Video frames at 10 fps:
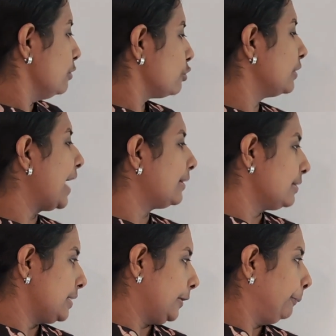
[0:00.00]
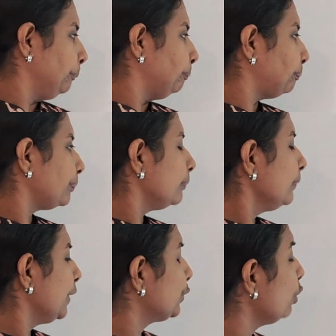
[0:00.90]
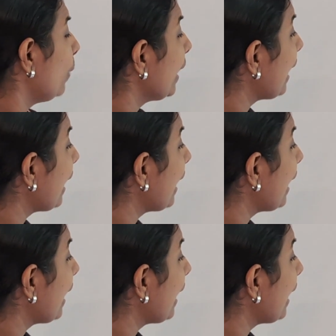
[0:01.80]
So that is it. So what